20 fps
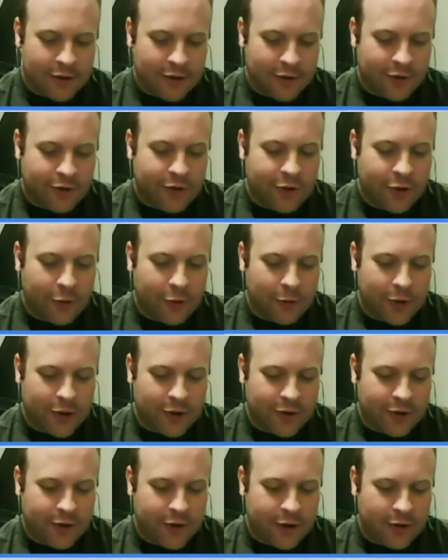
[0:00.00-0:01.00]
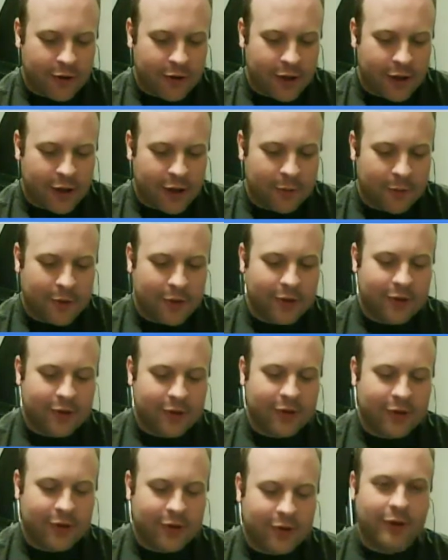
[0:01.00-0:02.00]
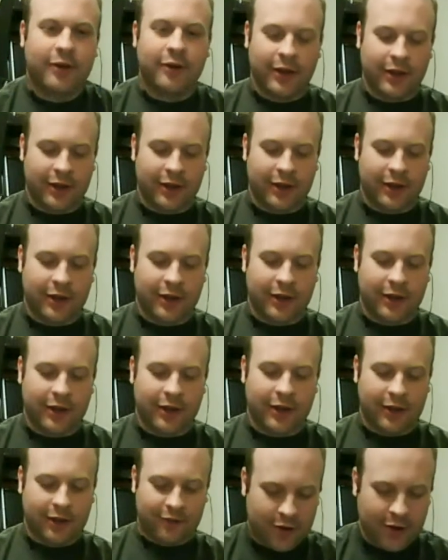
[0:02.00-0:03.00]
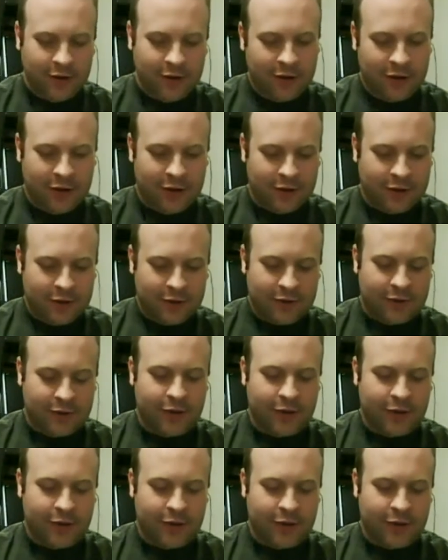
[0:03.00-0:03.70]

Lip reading: there's so many security companies out there that it's hard to